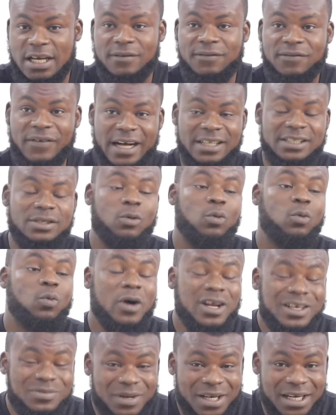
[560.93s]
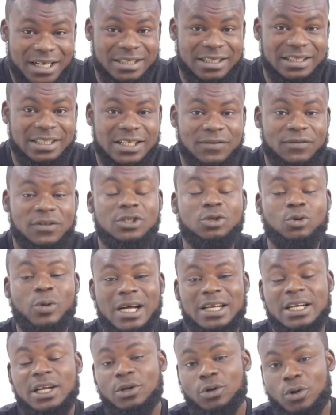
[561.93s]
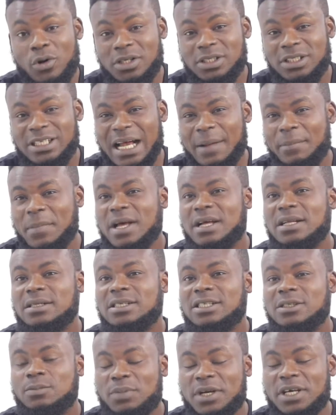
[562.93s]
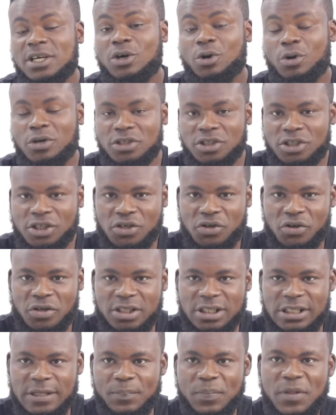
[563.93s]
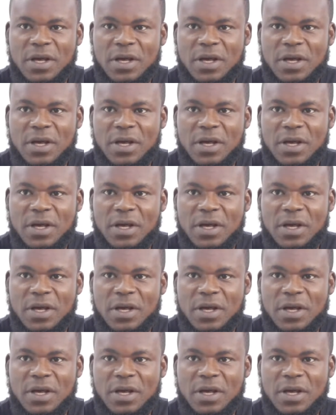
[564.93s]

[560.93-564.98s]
In fact, 1 minute is even quite a long time to speak continuously.